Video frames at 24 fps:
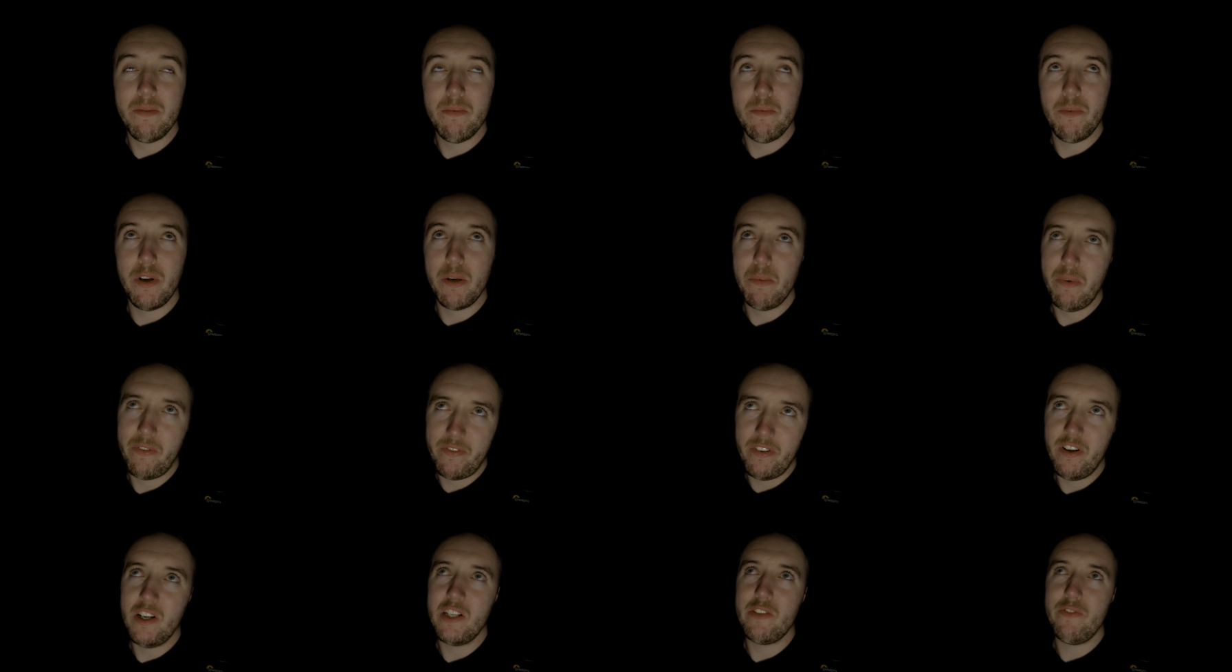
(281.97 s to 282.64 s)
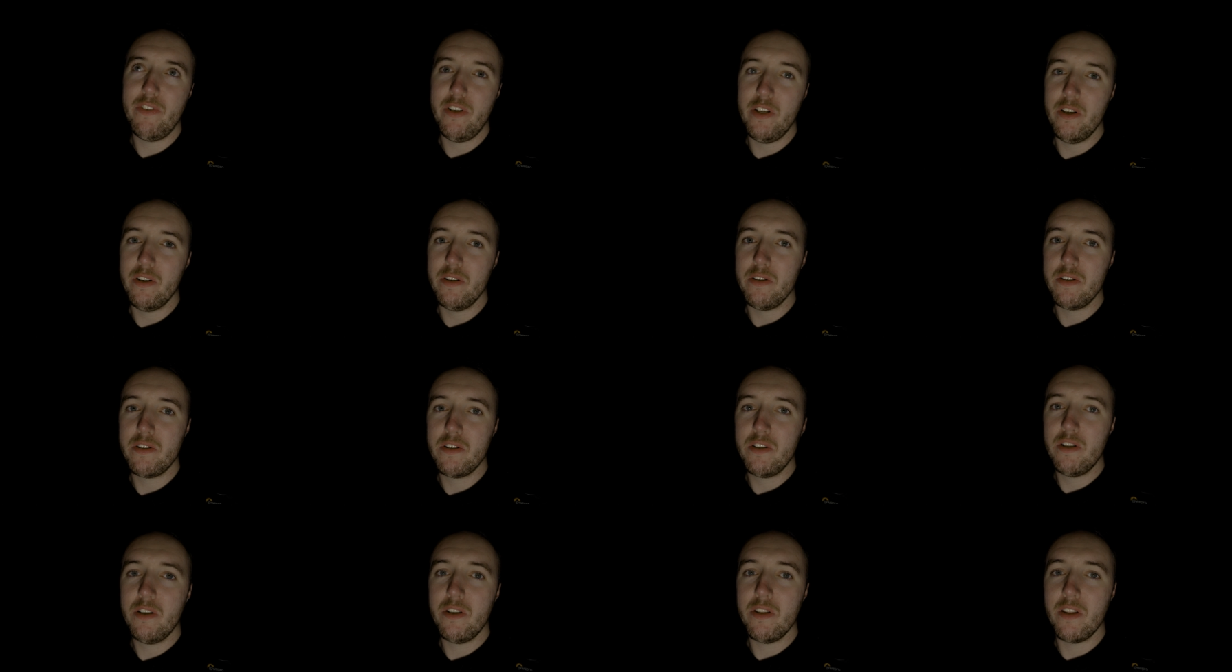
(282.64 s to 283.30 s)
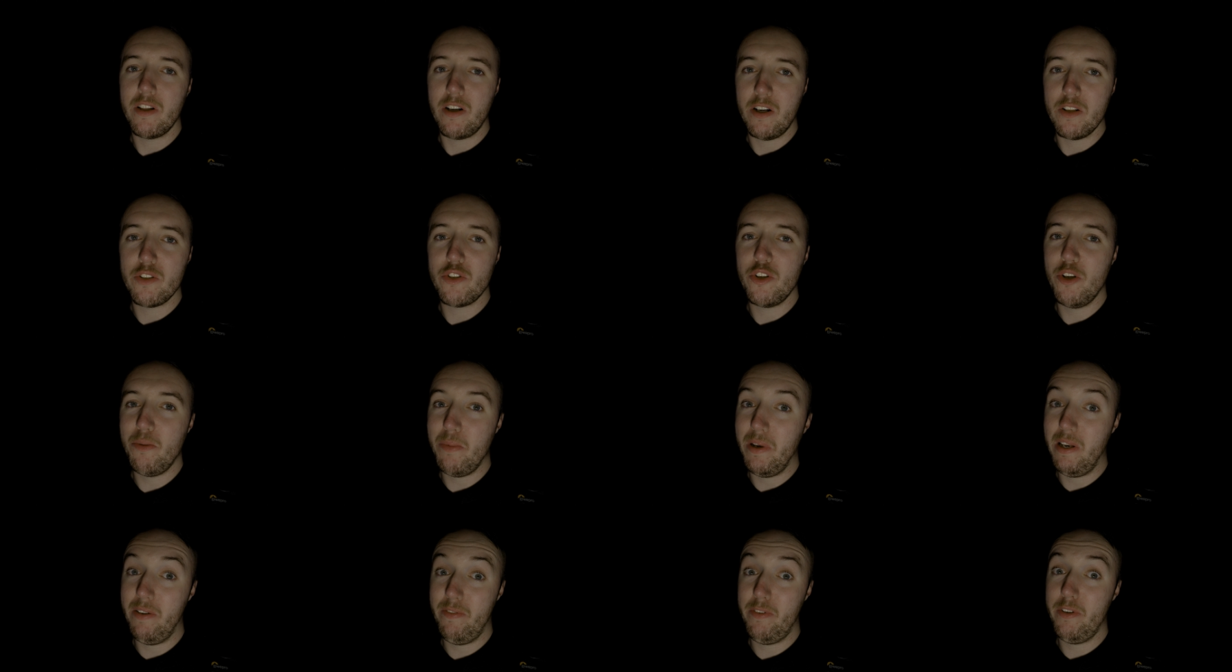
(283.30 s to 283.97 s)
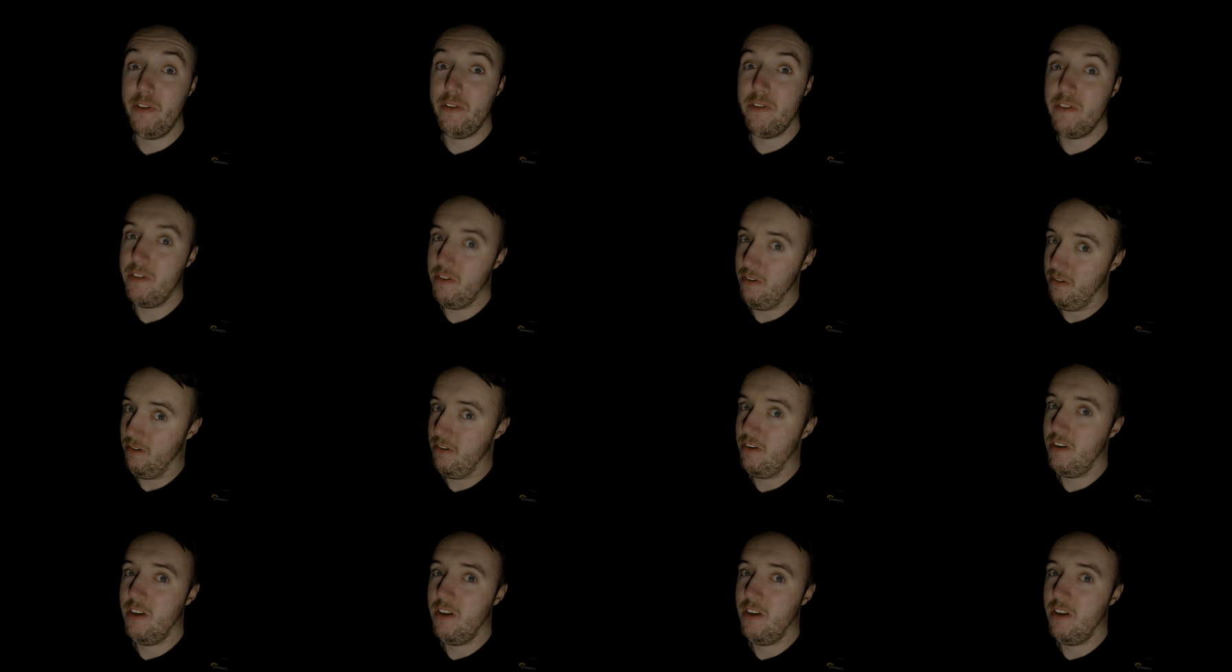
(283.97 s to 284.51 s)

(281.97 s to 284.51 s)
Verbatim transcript: one of my first videos, they got two million views.